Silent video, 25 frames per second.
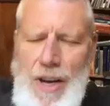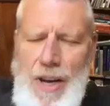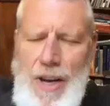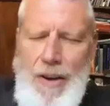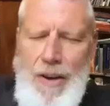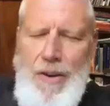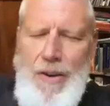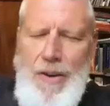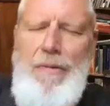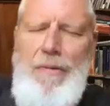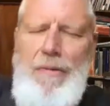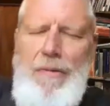
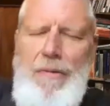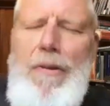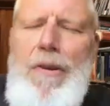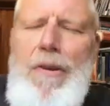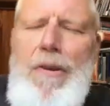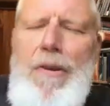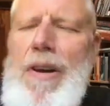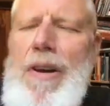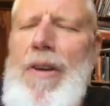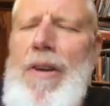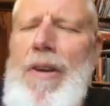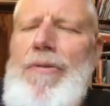so
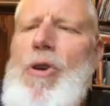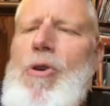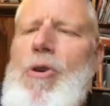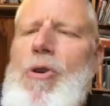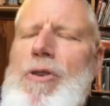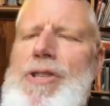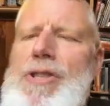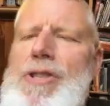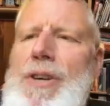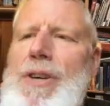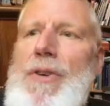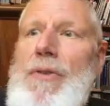of
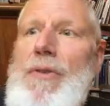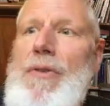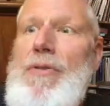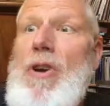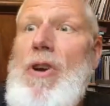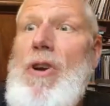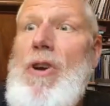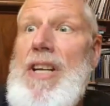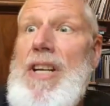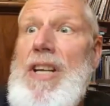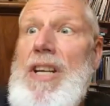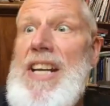course, if you've
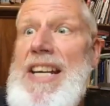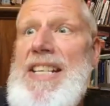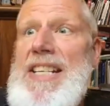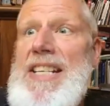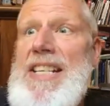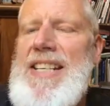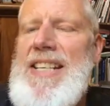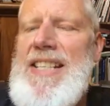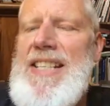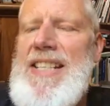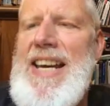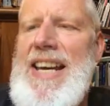got a
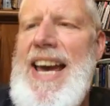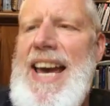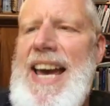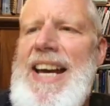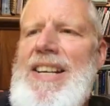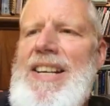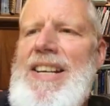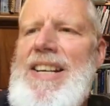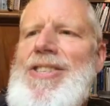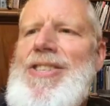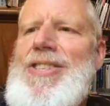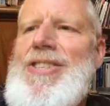data
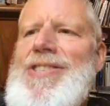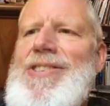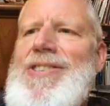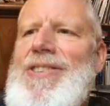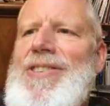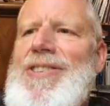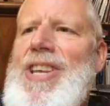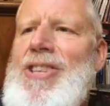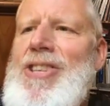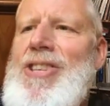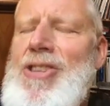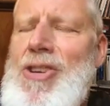tax,
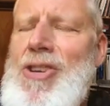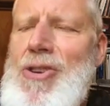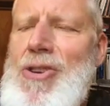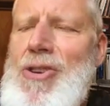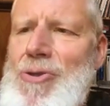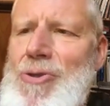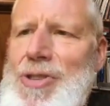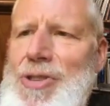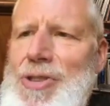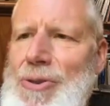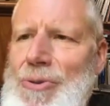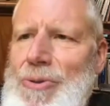then the
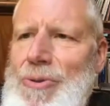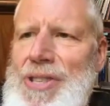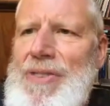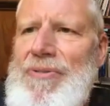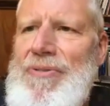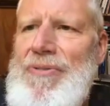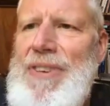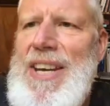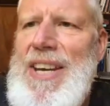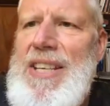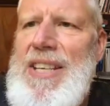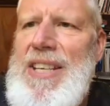user is
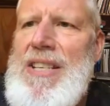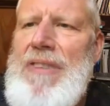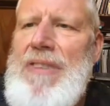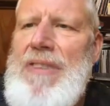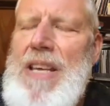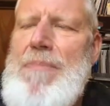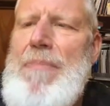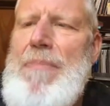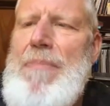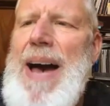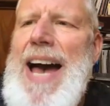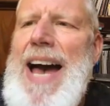
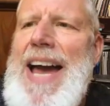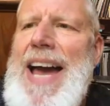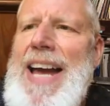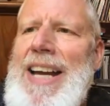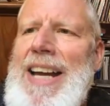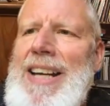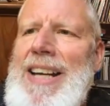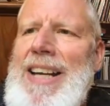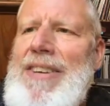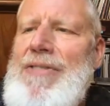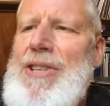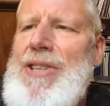effectively
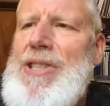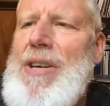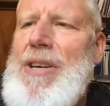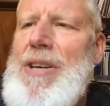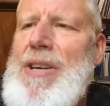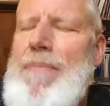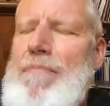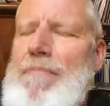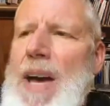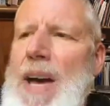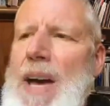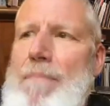paying. If it's
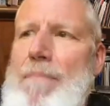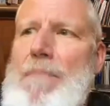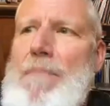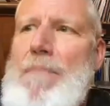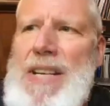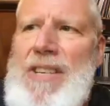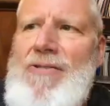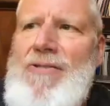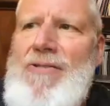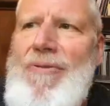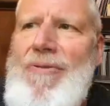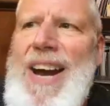a
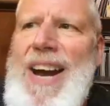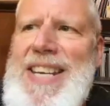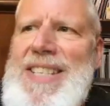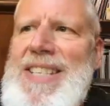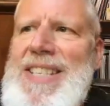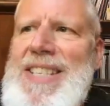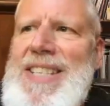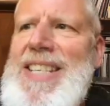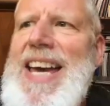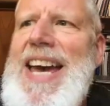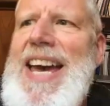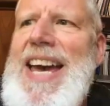bit
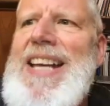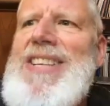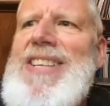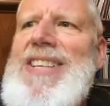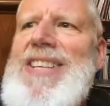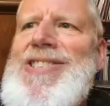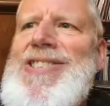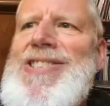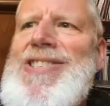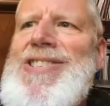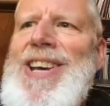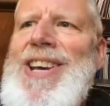rate
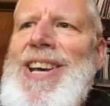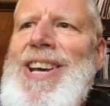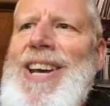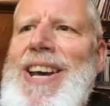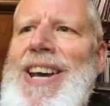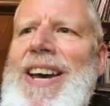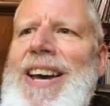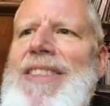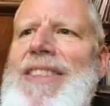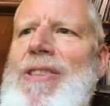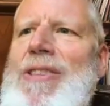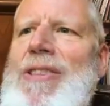tax,
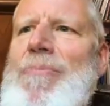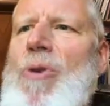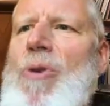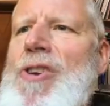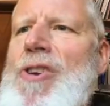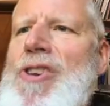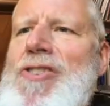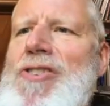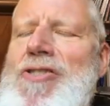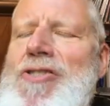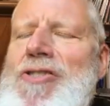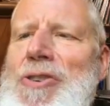the
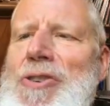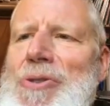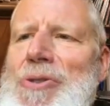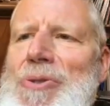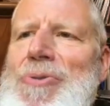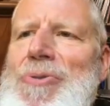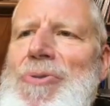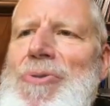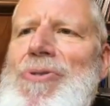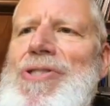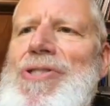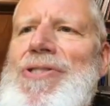more you
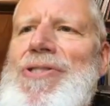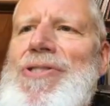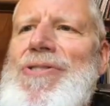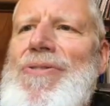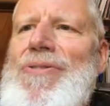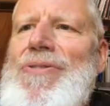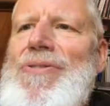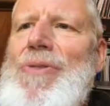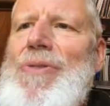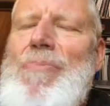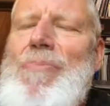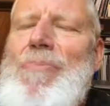use,
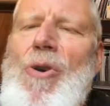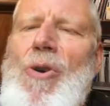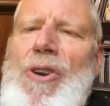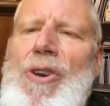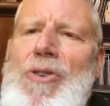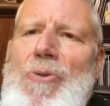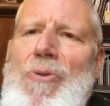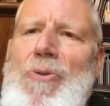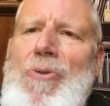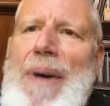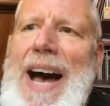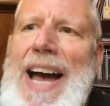the more
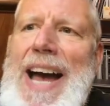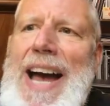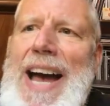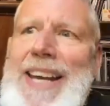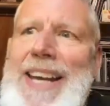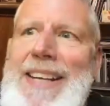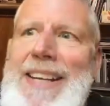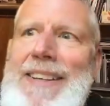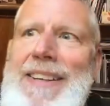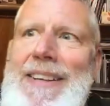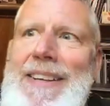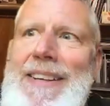you'll
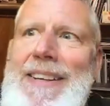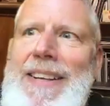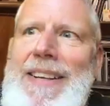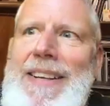pay.